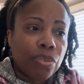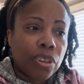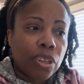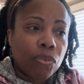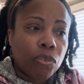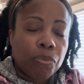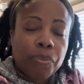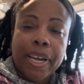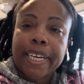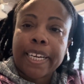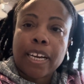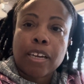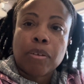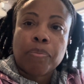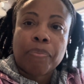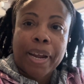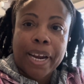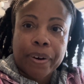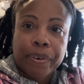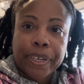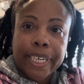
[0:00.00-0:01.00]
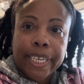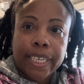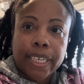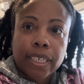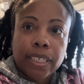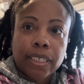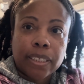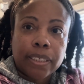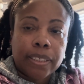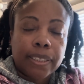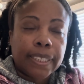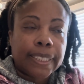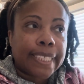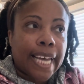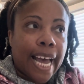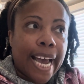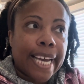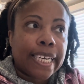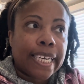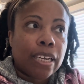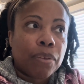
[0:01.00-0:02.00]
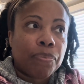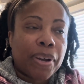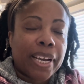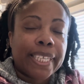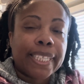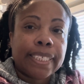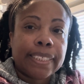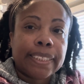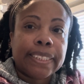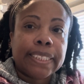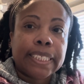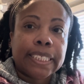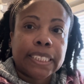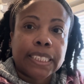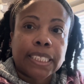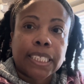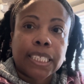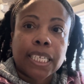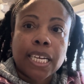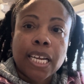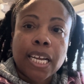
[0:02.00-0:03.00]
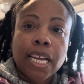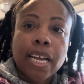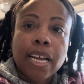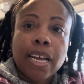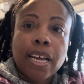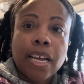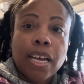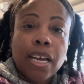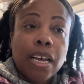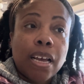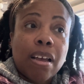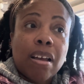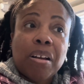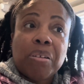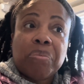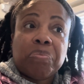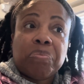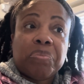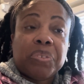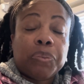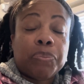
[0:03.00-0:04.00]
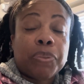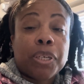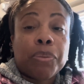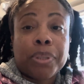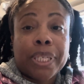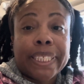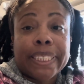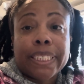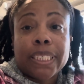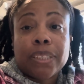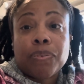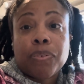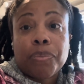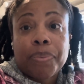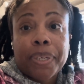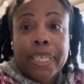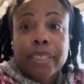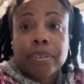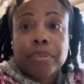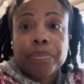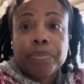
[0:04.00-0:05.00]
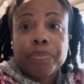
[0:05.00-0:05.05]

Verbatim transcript: remaining unmarried, deciding, making that decision, it's been a blessing for me.